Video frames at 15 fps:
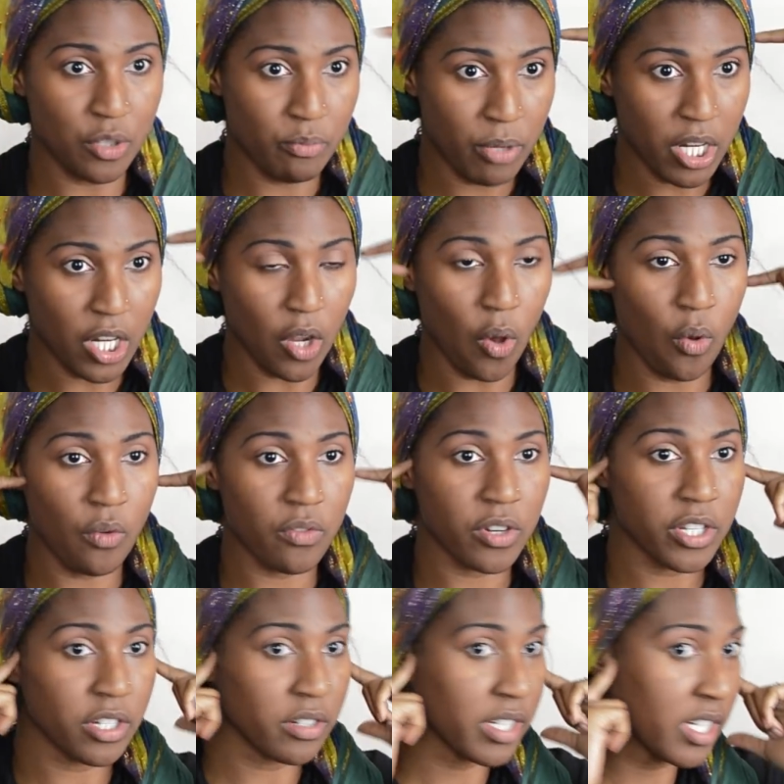you put it over
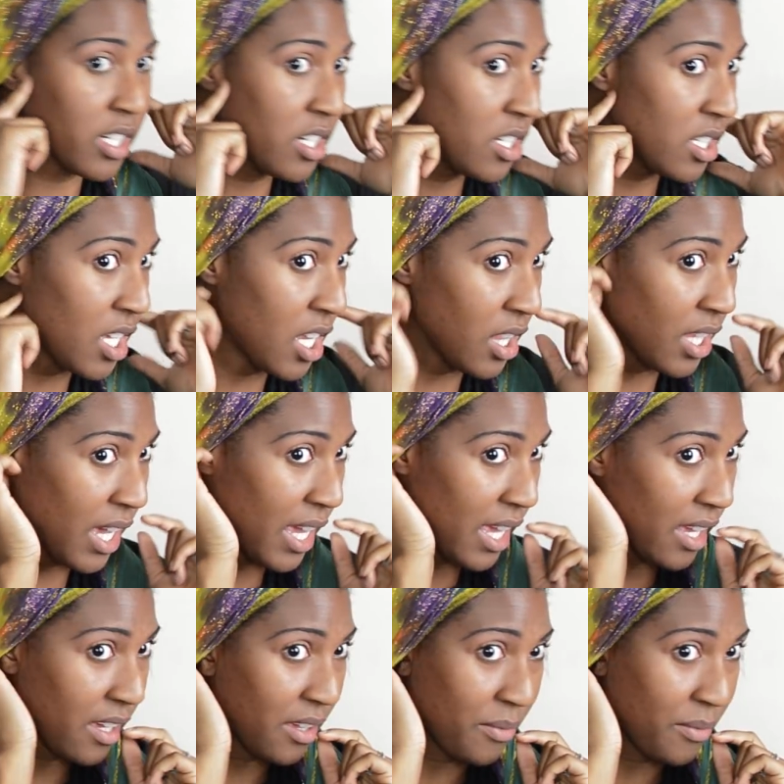your ears, and like